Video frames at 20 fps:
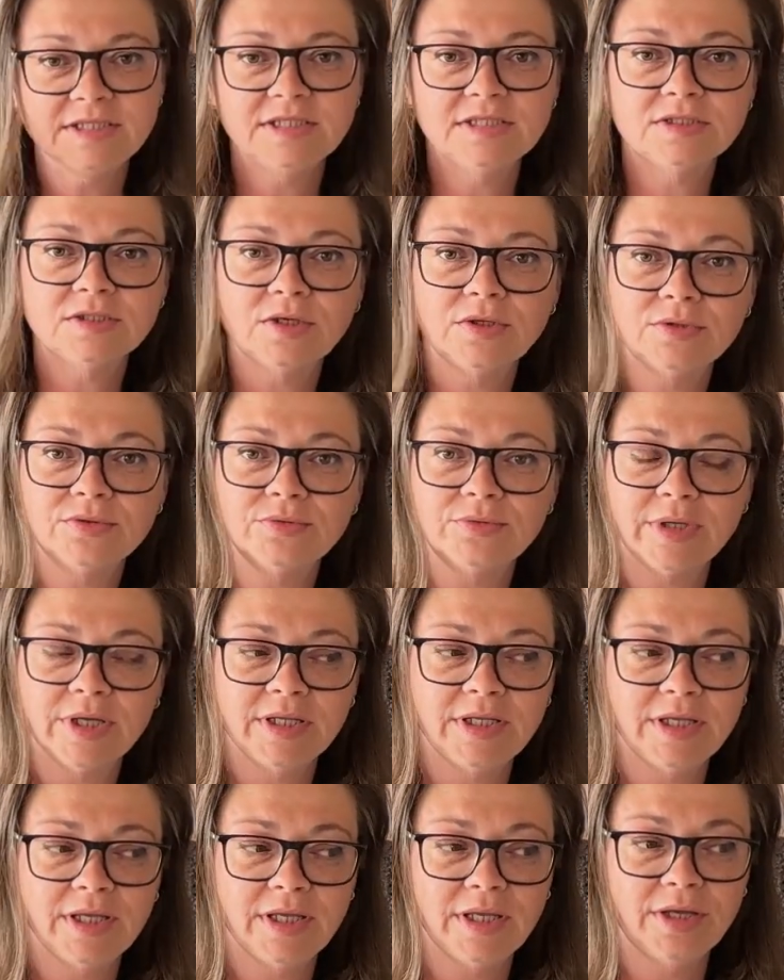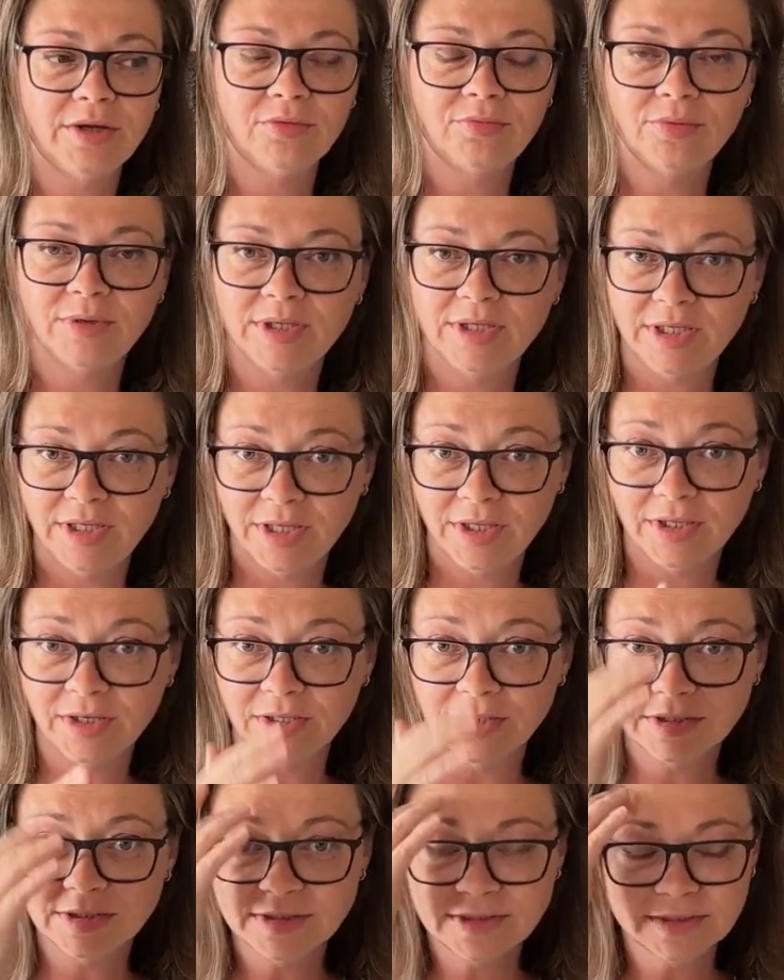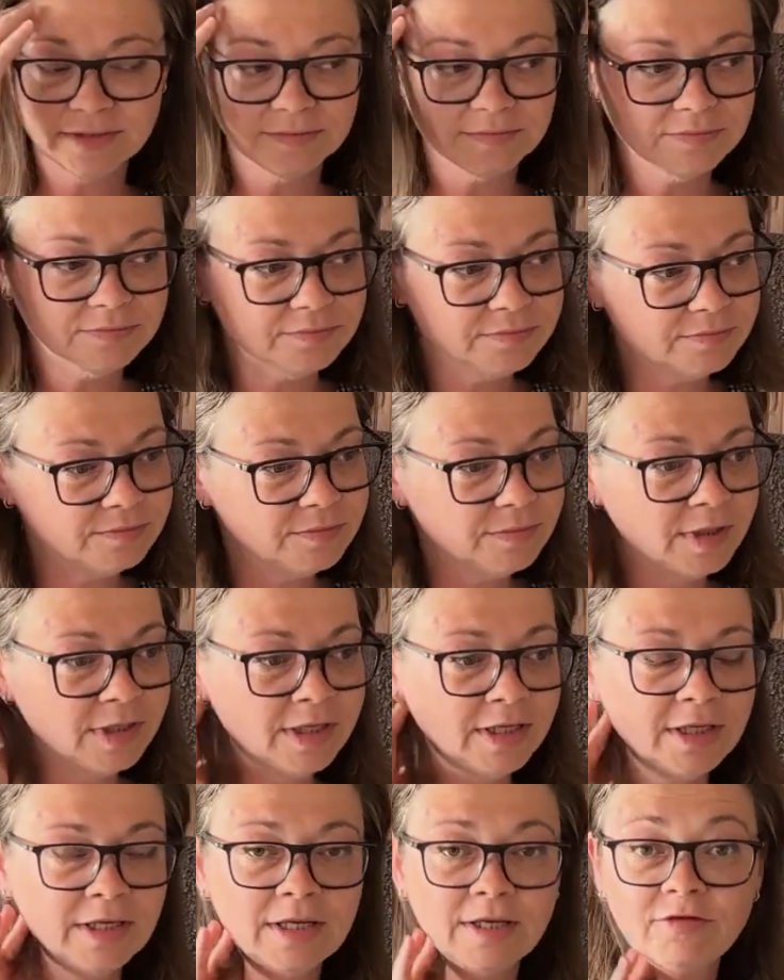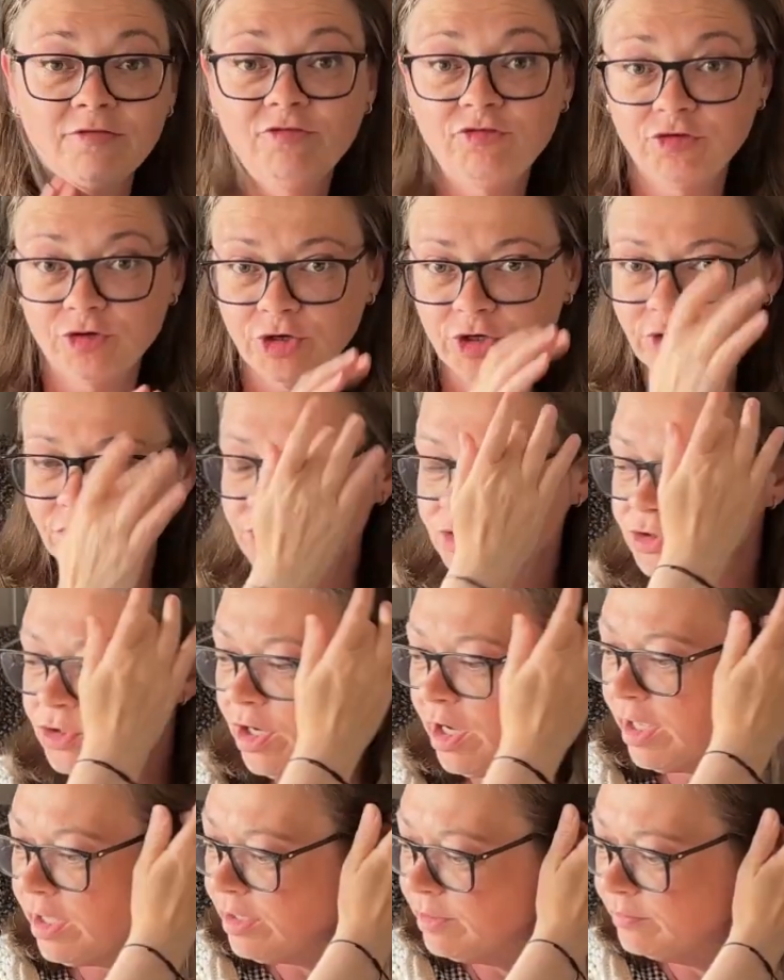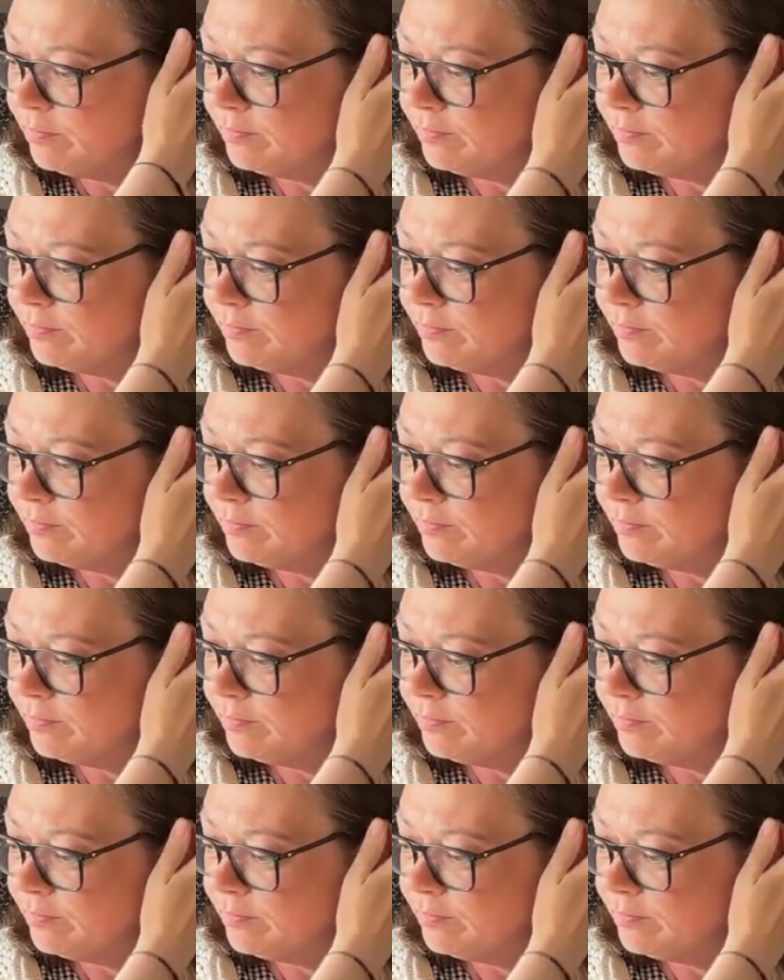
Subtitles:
is already ridiculous. For a try,